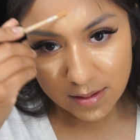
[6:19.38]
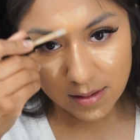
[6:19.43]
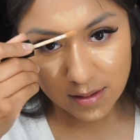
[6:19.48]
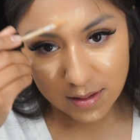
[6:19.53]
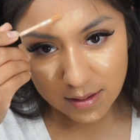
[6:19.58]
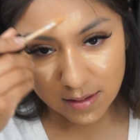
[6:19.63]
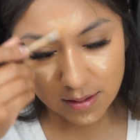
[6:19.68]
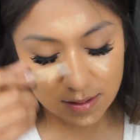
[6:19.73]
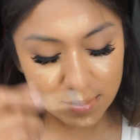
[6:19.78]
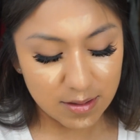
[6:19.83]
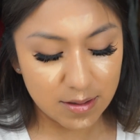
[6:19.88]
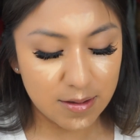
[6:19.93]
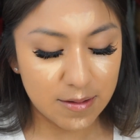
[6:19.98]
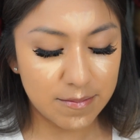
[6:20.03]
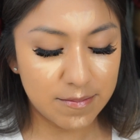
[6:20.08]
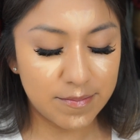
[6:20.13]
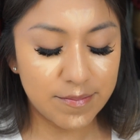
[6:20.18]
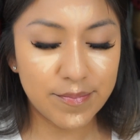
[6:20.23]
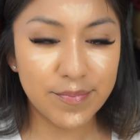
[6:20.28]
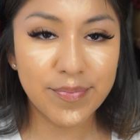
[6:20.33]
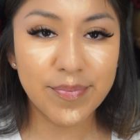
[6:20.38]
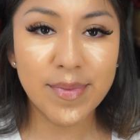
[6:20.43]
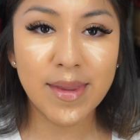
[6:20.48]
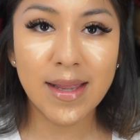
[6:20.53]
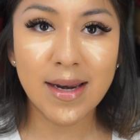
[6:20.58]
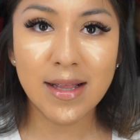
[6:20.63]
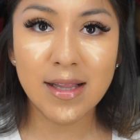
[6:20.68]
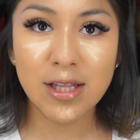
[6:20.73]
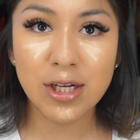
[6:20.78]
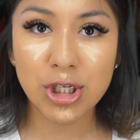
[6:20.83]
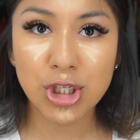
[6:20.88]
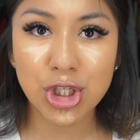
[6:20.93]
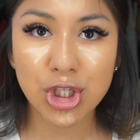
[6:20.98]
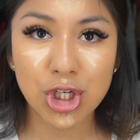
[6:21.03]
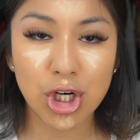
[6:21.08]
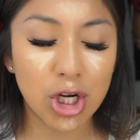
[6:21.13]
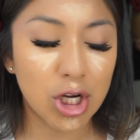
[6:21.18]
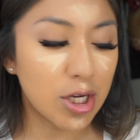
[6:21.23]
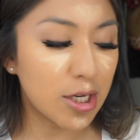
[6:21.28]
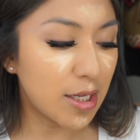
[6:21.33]
Not a lot. Then I look
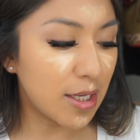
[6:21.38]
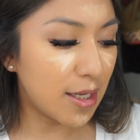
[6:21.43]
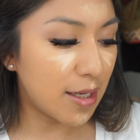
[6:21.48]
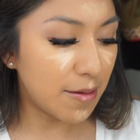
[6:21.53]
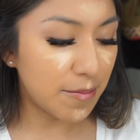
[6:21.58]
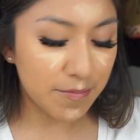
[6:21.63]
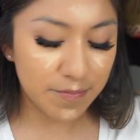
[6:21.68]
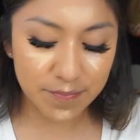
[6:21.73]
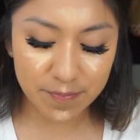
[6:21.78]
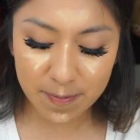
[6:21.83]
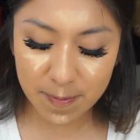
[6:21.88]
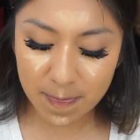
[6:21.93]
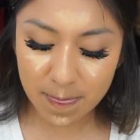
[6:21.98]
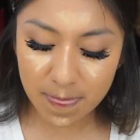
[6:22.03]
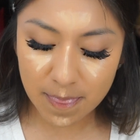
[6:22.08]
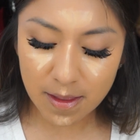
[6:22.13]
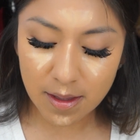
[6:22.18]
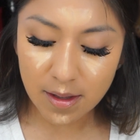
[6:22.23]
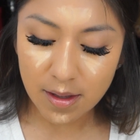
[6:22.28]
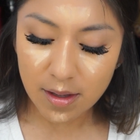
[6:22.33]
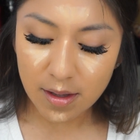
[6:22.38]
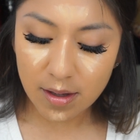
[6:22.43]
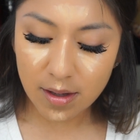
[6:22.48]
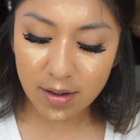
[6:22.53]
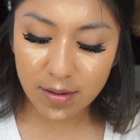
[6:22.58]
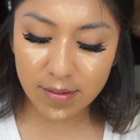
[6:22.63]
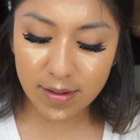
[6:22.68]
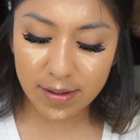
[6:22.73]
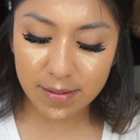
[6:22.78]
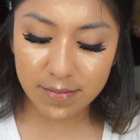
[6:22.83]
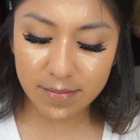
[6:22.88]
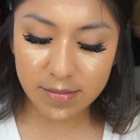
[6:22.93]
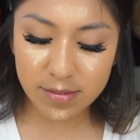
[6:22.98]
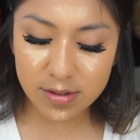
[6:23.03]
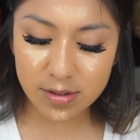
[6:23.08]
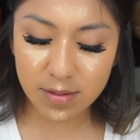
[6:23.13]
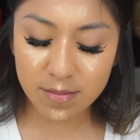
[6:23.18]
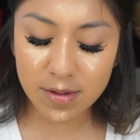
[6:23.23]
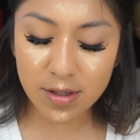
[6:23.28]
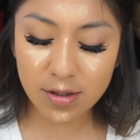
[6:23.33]
chalky. Okay,
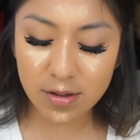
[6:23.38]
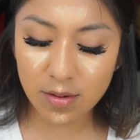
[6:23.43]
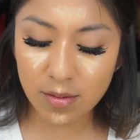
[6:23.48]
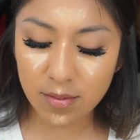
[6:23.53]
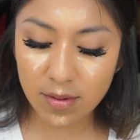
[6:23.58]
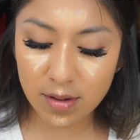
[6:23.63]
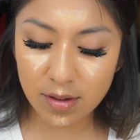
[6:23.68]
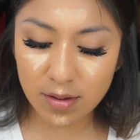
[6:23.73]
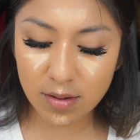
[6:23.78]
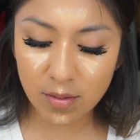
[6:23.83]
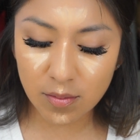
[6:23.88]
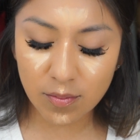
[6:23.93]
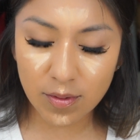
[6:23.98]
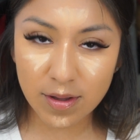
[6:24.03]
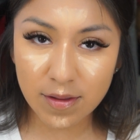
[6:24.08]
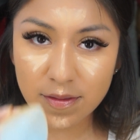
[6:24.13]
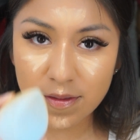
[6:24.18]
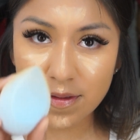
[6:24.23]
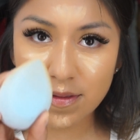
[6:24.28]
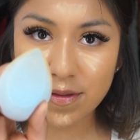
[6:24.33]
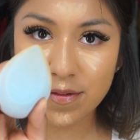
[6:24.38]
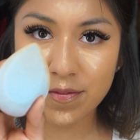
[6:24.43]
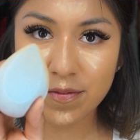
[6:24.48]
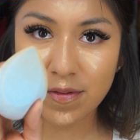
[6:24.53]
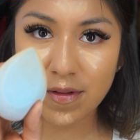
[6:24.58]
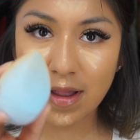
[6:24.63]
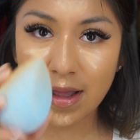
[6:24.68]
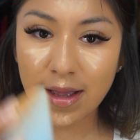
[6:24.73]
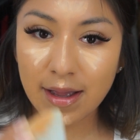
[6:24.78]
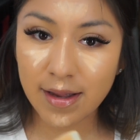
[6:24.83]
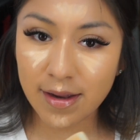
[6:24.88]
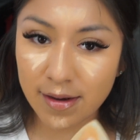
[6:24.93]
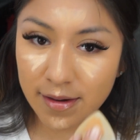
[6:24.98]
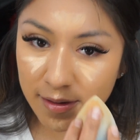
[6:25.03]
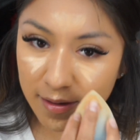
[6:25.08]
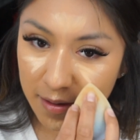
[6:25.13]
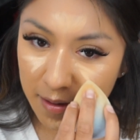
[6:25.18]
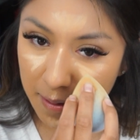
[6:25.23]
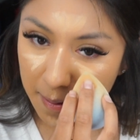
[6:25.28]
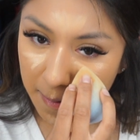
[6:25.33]
so I'm gonna go in with the flat
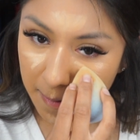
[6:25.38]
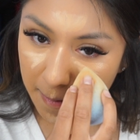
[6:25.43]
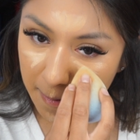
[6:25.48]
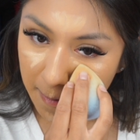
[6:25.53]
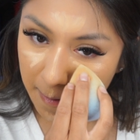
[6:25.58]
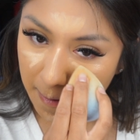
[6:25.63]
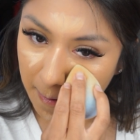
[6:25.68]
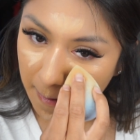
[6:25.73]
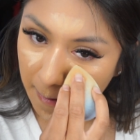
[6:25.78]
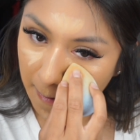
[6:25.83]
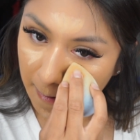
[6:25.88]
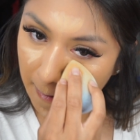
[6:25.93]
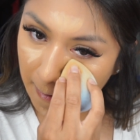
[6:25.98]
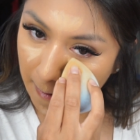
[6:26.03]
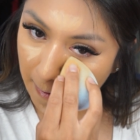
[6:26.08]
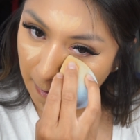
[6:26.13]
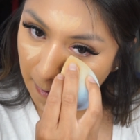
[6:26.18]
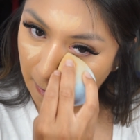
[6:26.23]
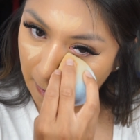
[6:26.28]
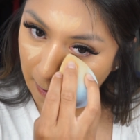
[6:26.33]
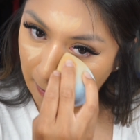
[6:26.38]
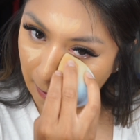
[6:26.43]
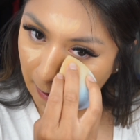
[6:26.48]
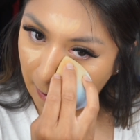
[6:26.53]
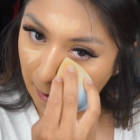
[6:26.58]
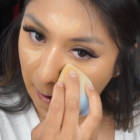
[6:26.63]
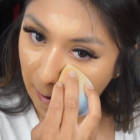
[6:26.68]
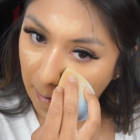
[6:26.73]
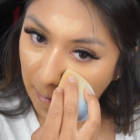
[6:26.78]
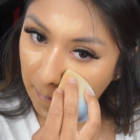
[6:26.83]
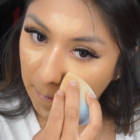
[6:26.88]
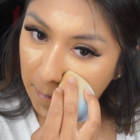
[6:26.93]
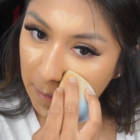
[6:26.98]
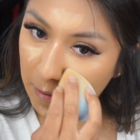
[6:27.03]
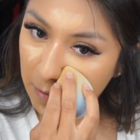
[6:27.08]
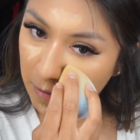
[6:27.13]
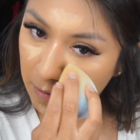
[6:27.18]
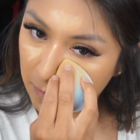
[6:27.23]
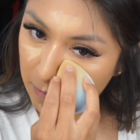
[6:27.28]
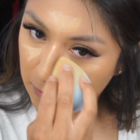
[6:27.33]
end. I'm gonna
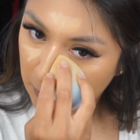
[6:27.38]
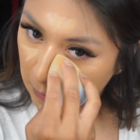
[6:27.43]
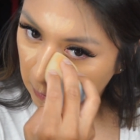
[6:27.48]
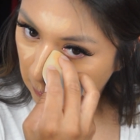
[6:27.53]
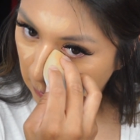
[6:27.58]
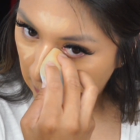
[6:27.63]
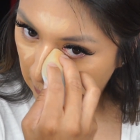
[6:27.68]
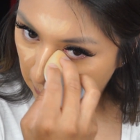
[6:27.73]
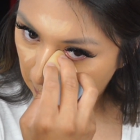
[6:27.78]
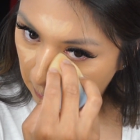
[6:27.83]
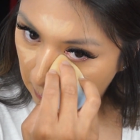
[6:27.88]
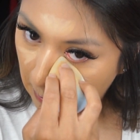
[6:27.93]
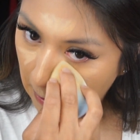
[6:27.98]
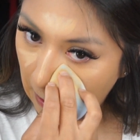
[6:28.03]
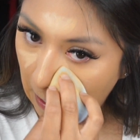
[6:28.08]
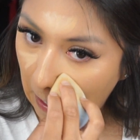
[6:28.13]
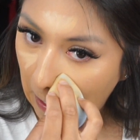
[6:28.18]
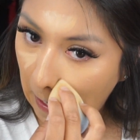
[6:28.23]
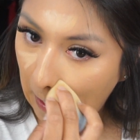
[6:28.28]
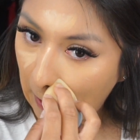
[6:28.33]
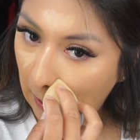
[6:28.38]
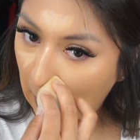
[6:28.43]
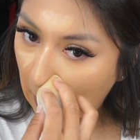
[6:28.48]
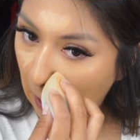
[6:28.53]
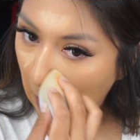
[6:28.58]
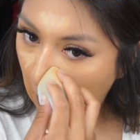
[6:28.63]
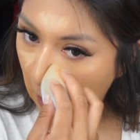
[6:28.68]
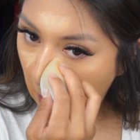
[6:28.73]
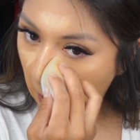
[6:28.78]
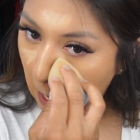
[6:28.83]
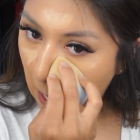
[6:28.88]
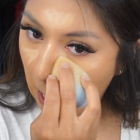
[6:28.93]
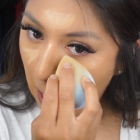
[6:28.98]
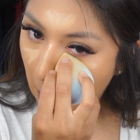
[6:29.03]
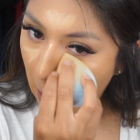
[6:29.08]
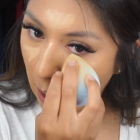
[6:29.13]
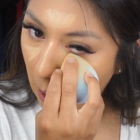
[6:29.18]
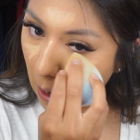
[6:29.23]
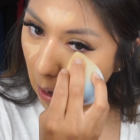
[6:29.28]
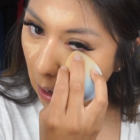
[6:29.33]
go with the lighter hand.
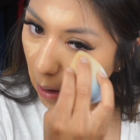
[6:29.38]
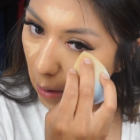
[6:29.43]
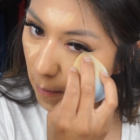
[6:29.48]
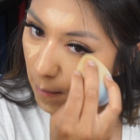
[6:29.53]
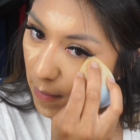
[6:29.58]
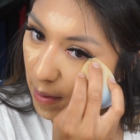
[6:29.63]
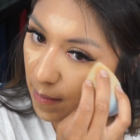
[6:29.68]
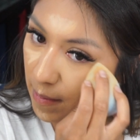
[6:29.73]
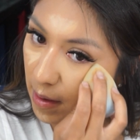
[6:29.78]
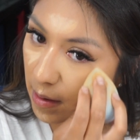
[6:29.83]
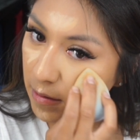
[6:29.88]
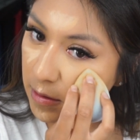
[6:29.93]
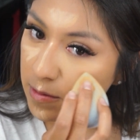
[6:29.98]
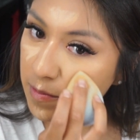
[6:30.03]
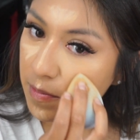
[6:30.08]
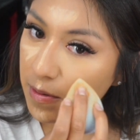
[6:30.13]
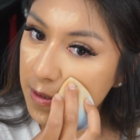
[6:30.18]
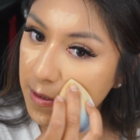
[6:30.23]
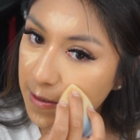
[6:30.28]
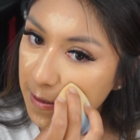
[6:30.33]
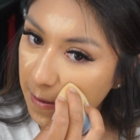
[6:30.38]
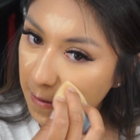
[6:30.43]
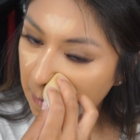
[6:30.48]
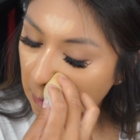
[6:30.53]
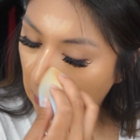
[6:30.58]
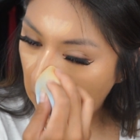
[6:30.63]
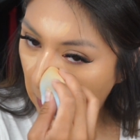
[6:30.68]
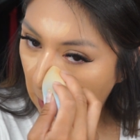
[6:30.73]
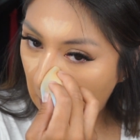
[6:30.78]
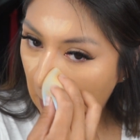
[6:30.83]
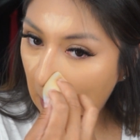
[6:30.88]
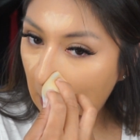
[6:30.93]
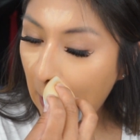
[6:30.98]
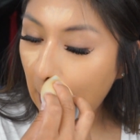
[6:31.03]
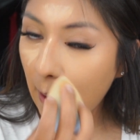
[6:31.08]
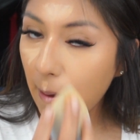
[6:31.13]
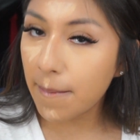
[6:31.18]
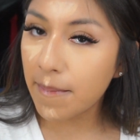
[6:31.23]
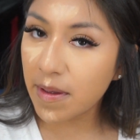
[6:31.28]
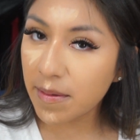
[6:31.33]
Maybe I was pushing too hard.
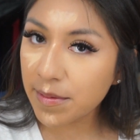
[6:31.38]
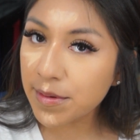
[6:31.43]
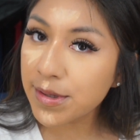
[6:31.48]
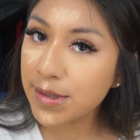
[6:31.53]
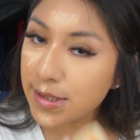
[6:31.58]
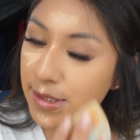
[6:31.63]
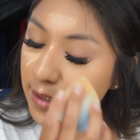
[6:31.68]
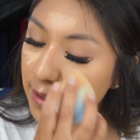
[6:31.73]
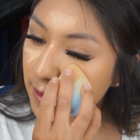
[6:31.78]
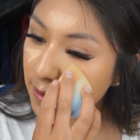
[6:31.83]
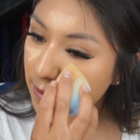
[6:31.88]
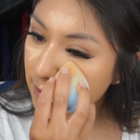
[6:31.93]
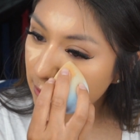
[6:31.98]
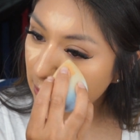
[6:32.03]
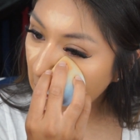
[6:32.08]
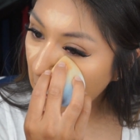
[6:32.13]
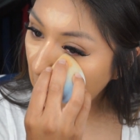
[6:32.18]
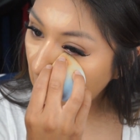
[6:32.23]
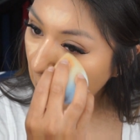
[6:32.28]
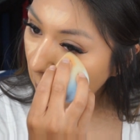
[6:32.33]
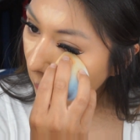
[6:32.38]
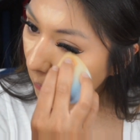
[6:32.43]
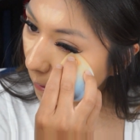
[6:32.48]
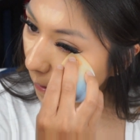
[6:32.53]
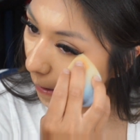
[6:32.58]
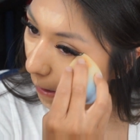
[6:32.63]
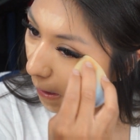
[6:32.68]
Maybe this is user error.